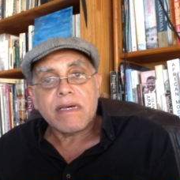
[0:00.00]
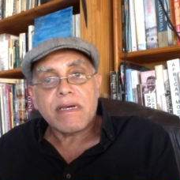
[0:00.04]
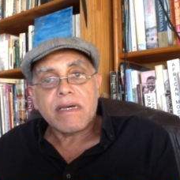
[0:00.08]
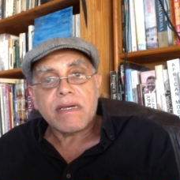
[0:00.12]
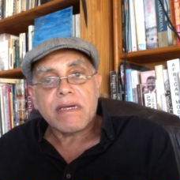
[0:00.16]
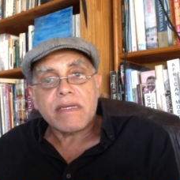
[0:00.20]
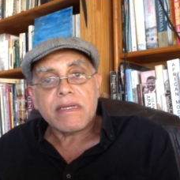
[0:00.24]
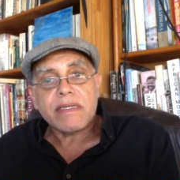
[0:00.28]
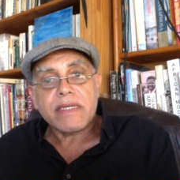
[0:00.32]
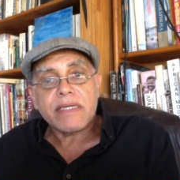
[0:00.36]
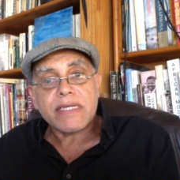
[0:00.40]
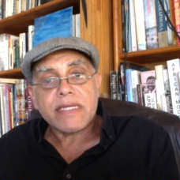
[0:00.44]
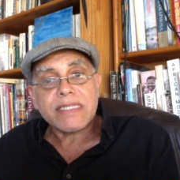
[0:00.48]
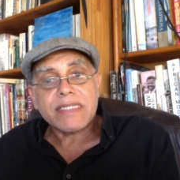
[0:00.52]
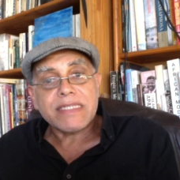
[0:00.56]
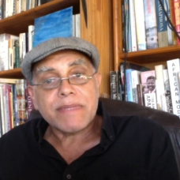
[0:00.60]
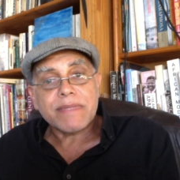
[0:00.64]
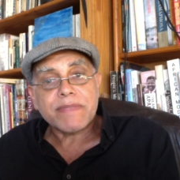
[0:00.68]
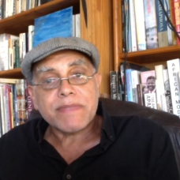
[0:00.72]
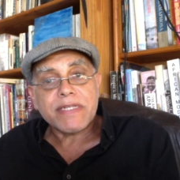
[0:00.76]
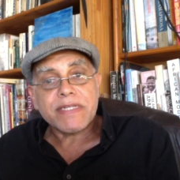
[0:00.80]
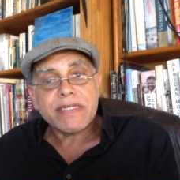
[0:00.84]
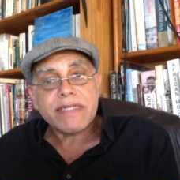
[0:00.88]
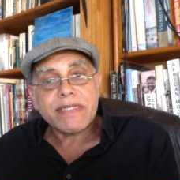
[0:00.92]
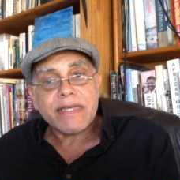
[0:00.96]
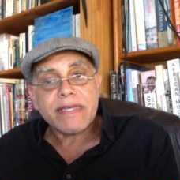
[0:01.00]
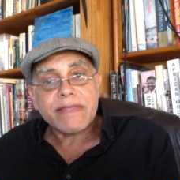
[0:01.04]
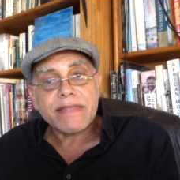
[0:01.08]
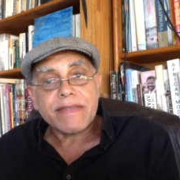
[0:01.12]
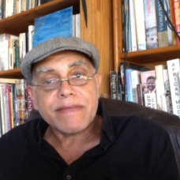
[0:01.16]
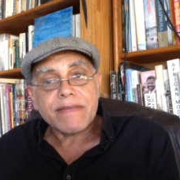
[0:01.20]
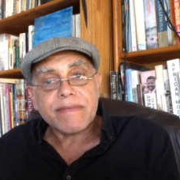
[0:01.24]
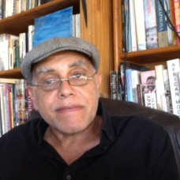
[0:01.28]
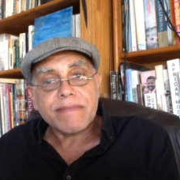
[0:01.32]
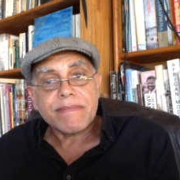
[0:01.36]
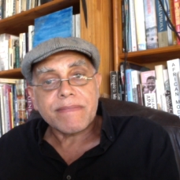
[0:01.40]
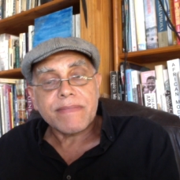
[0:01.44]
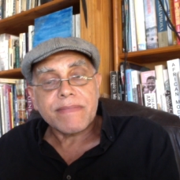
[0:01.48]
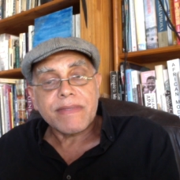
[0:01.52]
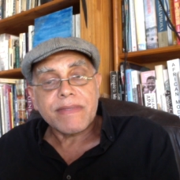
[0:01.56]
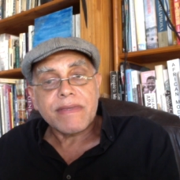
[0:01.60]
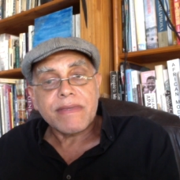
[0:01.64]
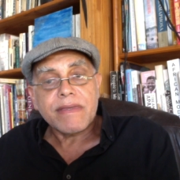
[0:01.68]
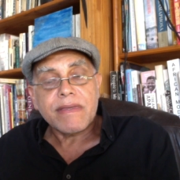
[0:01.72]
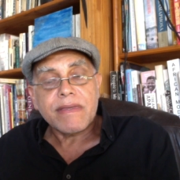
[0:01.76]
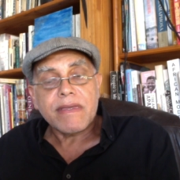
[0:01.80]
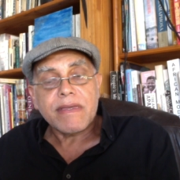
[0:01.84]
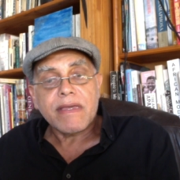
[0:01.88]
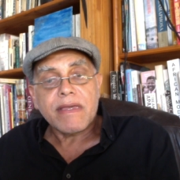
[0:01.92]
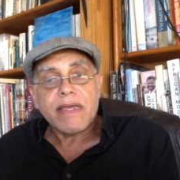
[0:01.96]
He accepted death
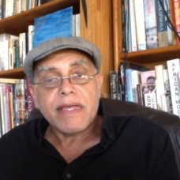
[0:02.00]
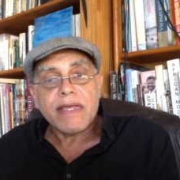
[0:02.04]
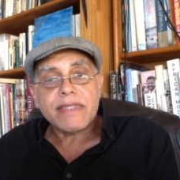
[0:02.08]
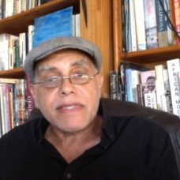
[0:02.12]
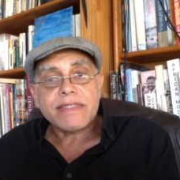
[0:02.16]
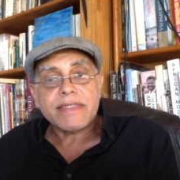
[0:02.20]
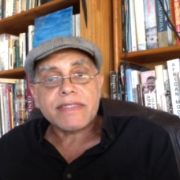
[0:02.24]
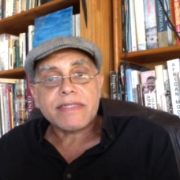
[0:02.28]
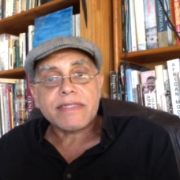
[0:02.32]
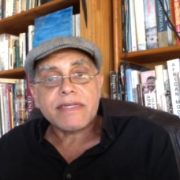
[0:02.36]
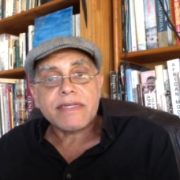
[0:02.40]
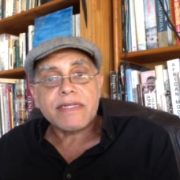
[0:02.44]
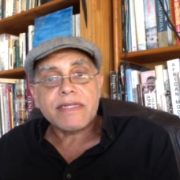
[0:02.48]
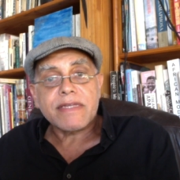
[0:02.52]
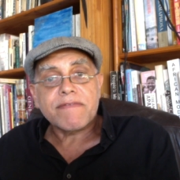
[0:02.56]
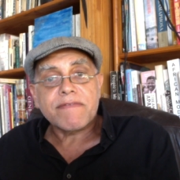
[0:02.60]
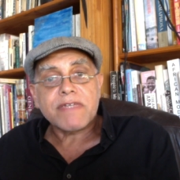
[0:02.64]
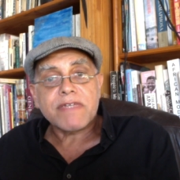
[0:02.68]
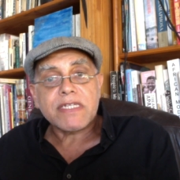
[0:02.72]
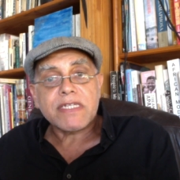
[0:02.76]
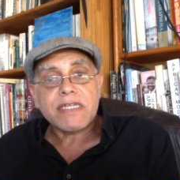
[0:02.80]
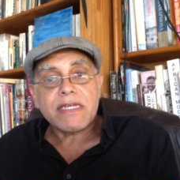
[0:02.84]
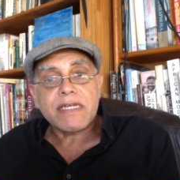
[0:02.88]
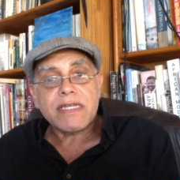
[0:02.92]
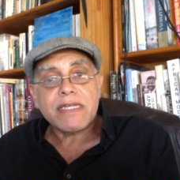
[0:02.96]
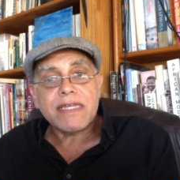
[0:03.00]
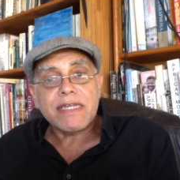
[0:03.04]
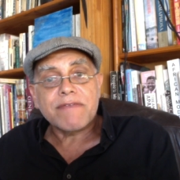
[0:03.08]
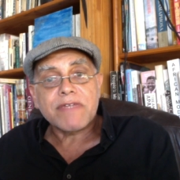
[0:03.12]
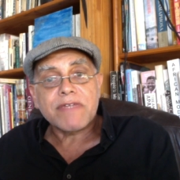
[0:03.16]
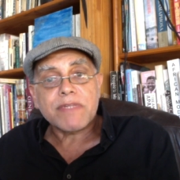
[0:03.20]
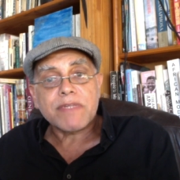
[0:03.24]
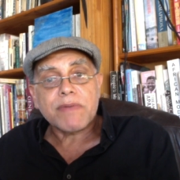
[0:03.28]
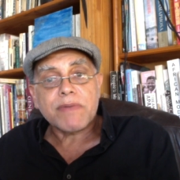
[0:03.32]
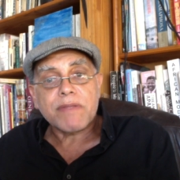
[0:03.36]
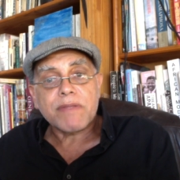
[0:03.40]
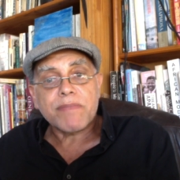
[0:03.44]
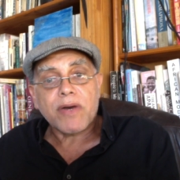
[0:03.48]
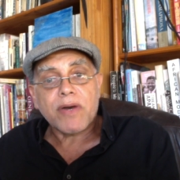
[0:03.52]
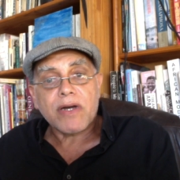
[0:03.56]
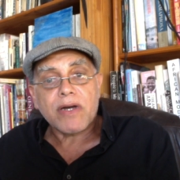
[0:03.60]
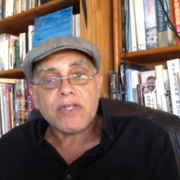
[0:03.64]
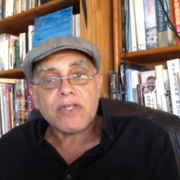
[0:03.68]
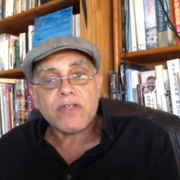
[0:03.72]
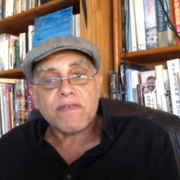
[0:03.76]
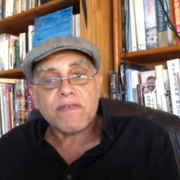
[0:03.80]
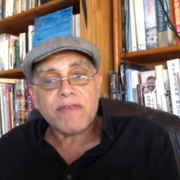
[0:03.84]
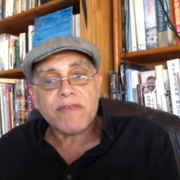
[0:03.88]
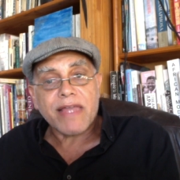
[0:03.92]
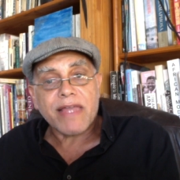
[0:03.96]
as an inevitable
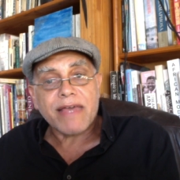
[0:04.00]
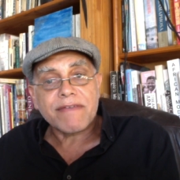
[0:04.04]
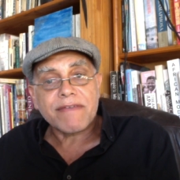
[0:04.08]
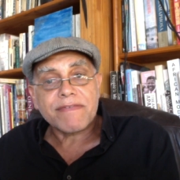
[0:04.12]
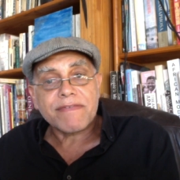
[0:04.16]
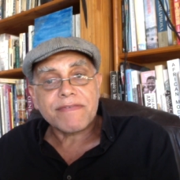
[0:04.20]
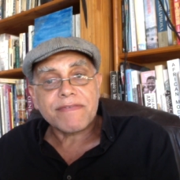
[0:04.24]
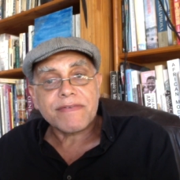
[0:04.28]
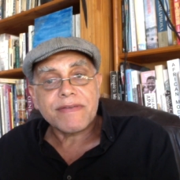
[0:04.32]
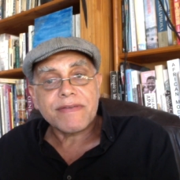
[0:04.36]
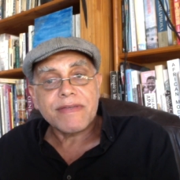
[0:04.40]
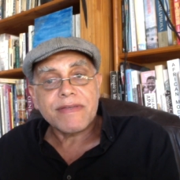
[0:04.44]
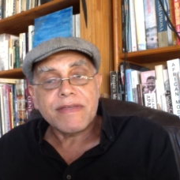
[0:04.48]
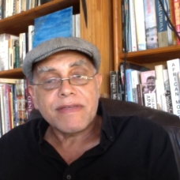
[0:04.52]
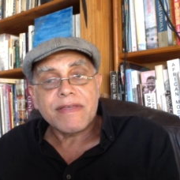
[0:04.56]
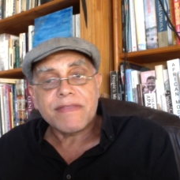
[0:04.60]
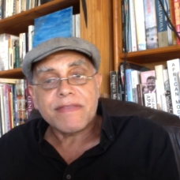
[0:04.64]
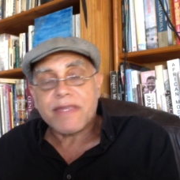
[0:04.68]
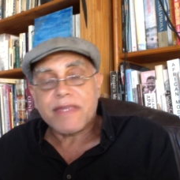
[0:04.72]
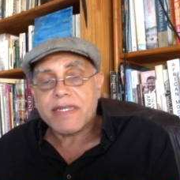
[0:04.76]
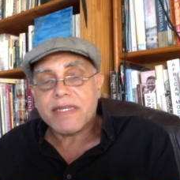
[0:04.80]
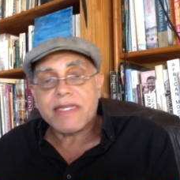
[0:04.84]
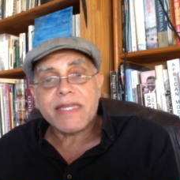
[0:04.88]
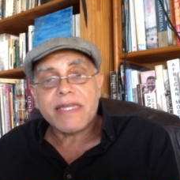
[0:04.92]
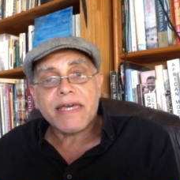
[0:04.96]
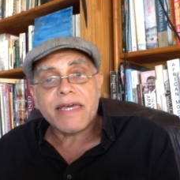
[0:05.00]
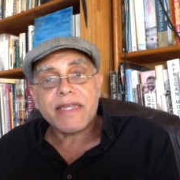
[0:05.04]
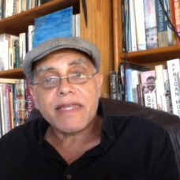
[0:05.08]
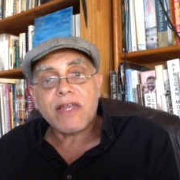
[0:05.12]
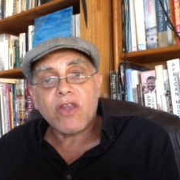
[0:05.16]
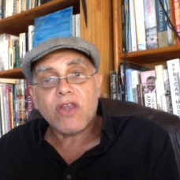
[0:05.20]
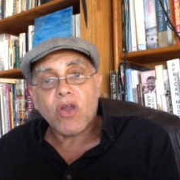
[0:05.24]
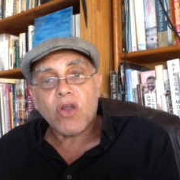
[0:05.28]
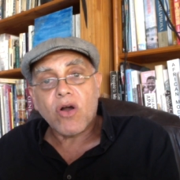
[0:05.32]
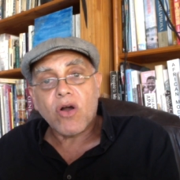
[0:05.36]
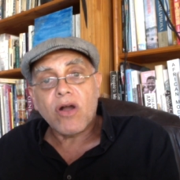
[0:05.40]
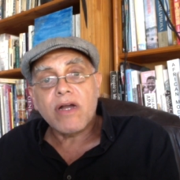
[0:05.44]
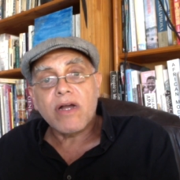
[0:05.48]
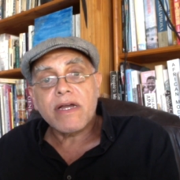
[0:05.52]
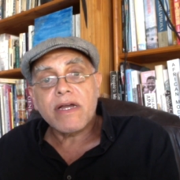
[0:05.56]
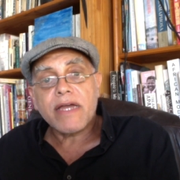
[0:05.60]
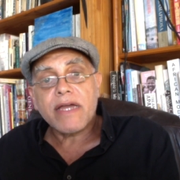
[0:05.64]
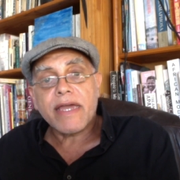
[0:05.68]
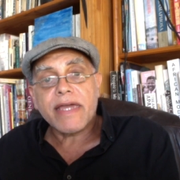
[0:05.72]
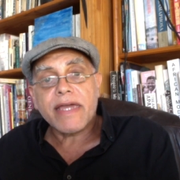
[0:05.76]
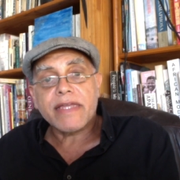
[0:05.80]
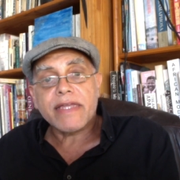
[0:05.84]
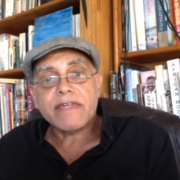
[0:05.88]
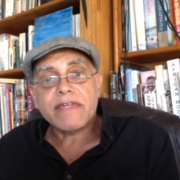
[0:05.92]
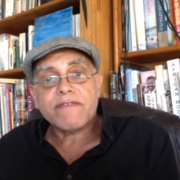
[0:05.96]
part of life, that he'd had a long
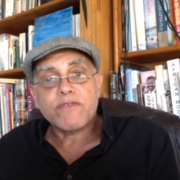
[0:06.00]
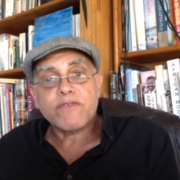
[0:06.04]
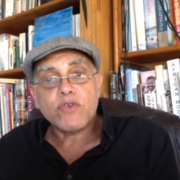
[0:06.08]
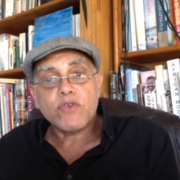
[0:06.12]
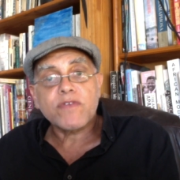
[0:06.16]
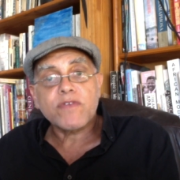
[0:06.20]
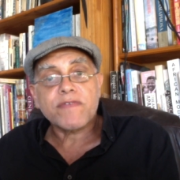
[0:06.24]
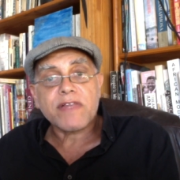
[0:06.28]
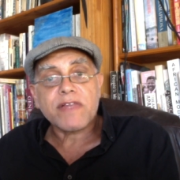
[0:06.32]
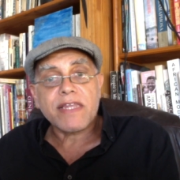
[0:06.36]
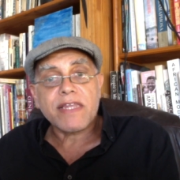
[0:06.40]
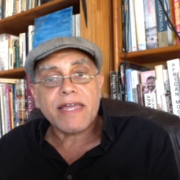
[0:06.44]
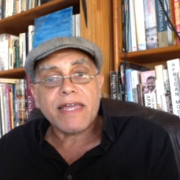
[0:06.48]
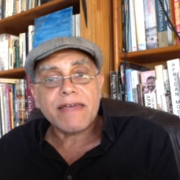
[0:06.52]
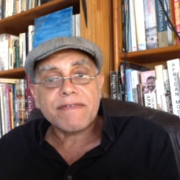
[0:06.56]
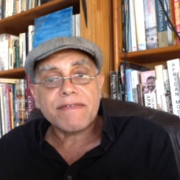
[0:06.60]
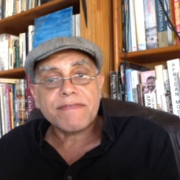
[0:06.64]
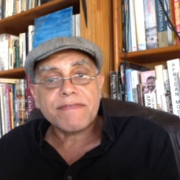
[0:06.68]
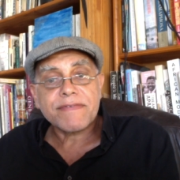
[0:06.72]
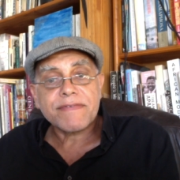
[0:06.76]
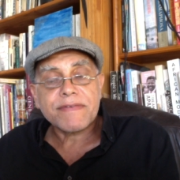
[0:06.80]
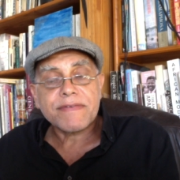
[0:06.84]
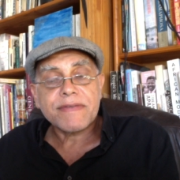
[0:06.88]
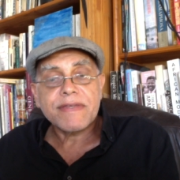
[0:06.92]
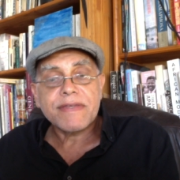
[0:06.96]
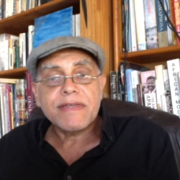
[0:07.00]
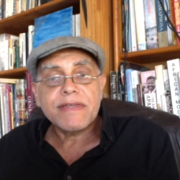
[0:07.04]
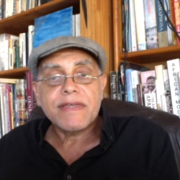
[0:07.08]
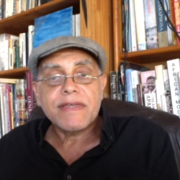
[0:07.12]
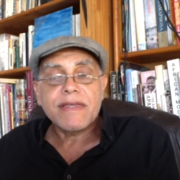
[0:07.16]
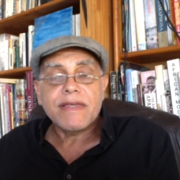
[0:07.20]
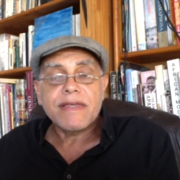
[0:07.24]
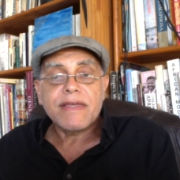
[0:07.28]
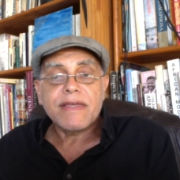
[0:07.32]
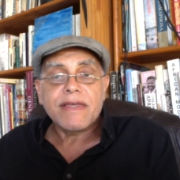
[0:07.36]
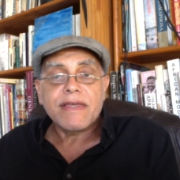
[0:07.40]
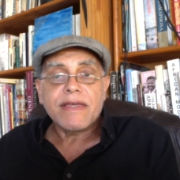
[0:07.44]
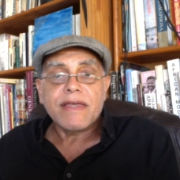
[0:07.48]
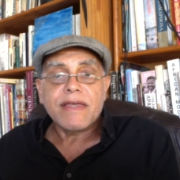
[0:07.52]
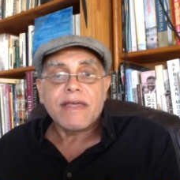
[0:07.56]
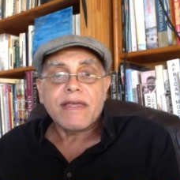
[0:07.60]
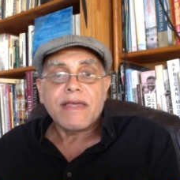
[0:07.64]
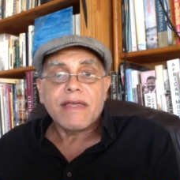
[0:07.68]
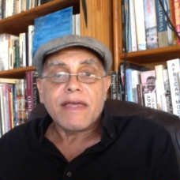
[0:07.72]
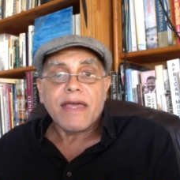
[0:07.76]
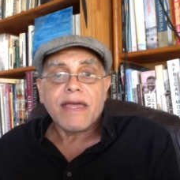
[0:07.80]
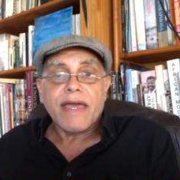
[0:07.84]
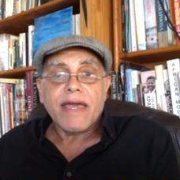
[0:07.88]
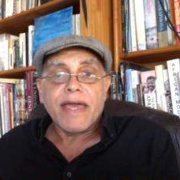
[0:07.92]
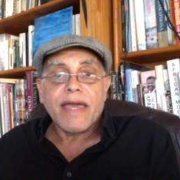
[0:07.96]
and fruitful life,
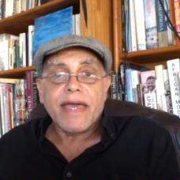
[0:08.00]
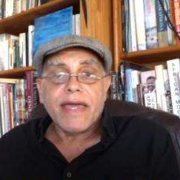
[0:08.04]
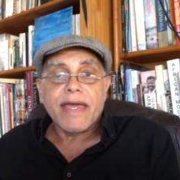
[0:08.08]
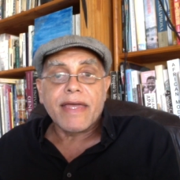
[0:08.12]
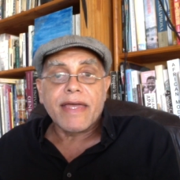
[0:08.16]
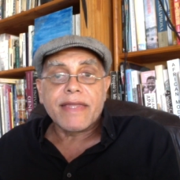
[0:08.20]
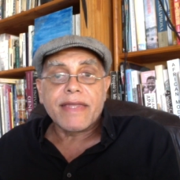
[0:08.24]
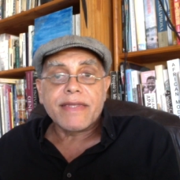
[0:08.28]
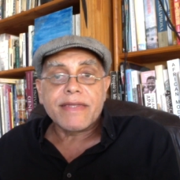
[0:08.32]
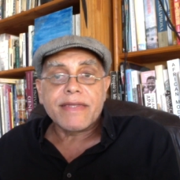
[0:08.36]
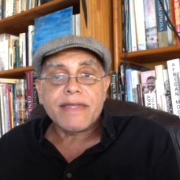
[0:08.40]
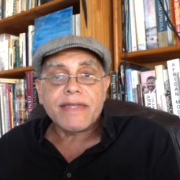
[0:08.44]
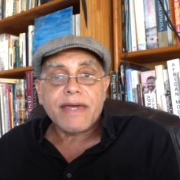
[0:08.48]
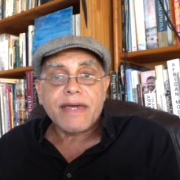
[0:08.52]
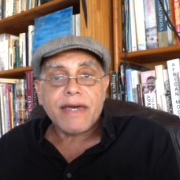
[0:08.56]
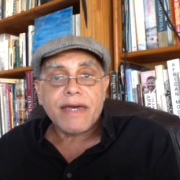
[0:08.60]
and he